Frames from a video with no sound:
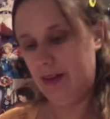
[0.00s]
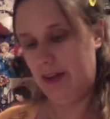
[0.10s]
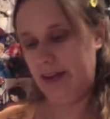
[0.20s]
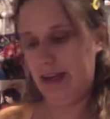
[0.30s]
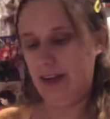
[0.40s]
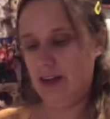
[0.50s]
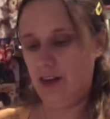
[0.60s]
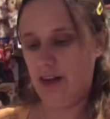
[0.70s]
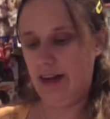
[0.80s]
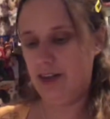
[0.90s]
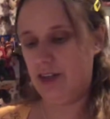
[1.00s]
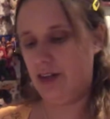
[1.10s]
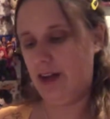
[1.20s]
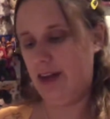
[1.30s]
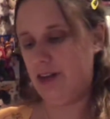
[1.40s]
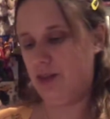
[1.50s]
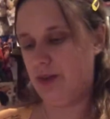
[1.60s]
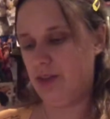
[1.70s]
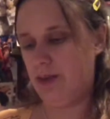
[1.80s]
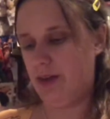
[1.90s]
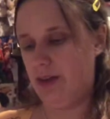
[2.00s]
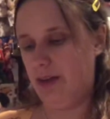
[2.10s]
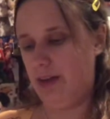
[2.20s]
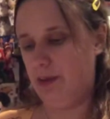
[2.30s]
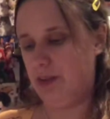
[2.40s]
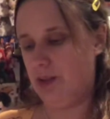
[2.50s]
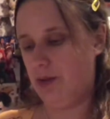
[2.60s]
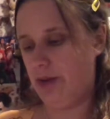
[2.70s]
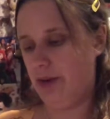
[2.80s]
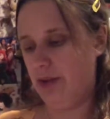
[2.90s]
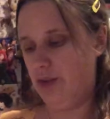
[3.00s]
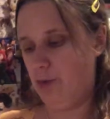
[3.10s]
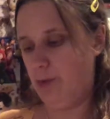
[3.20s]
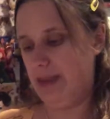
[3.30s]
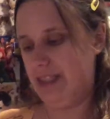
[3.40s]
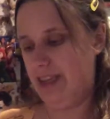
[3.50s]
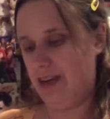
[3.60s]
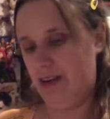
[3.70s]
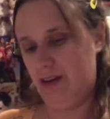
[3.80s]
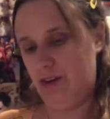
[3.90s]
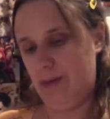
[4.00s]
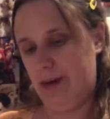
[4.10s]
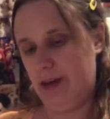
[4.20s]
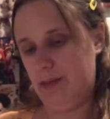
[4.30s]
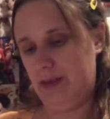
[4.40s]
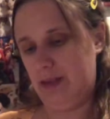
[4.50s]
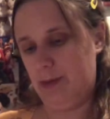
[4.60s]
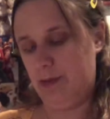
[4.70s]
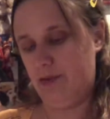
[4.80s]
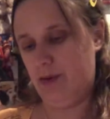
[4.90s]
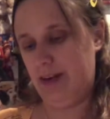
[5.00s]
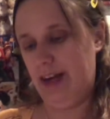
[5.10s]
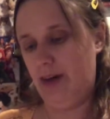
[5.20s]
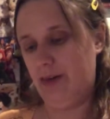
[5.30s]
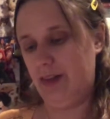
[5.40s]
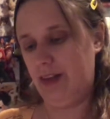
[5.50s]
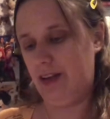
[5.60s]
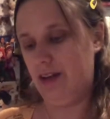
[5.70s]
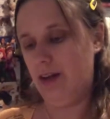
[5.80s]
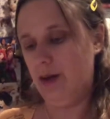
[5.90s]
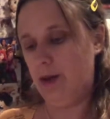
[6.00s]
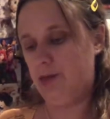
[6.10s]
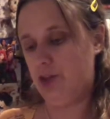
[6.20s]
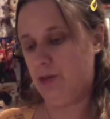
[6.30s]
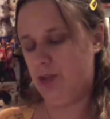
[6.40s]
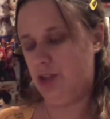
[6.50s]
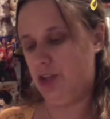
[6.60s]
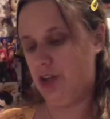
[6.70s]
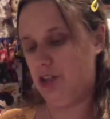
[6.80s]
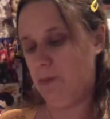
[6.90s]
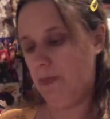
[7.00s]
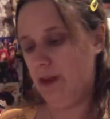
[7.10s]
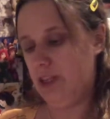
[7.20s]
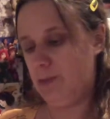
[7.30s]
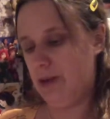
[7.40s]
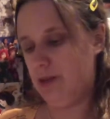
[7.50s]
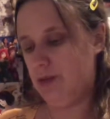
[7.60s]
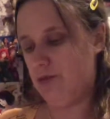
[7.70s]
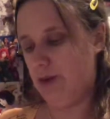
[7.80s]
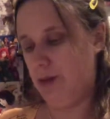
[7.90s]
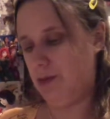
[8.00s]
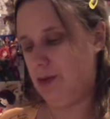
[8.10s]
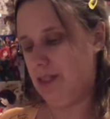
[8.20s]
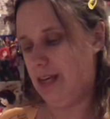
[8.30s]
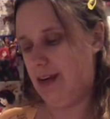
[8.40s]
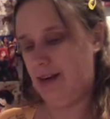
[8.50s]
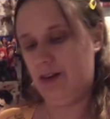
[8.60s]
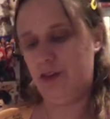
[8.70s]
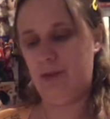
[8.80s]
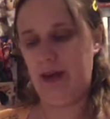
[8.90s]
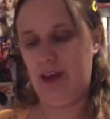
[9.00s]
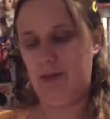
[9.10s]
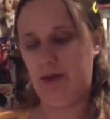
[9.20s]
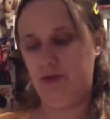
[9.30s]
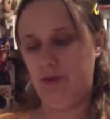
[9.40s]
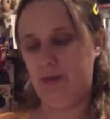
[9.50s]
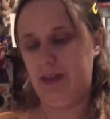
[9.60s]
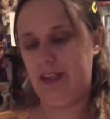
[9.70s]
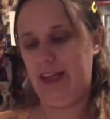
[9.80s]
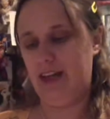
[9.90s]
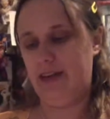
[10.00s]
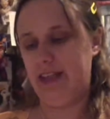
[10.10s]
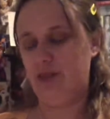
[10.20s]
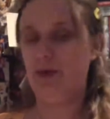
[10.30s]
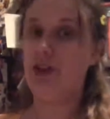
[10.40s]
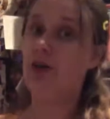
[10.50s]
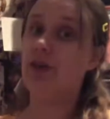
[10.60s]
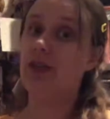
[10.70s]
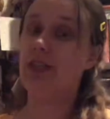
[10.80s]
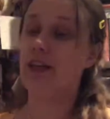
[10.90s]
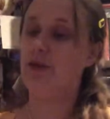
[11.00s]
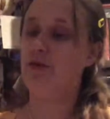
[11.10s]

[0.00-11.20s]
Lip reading: Elena inclined her head towards where he was earlier. The woman standing on the bottom step of what now Elena observed was a church. Speckles of rainbow skating on the pavement from a stained glass window on the second